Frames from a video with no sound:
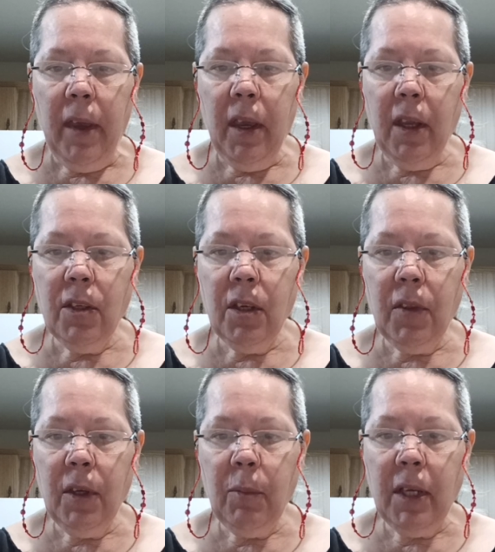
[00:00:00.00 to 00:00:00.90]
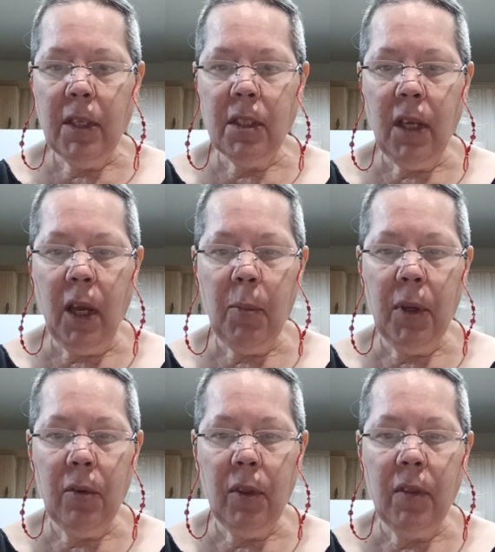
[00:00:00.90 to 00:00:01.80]
and nothing makes us
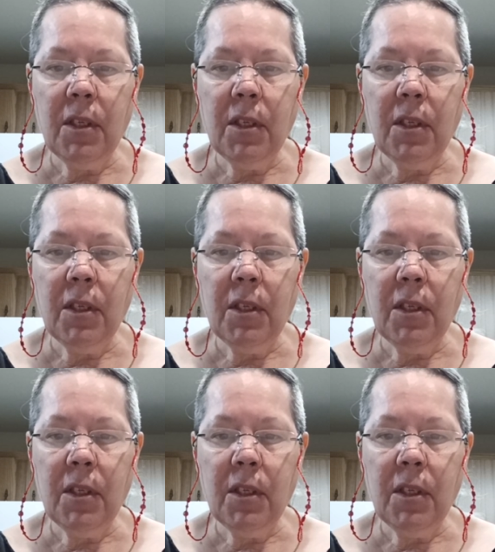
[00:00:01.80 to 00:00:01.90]
happier than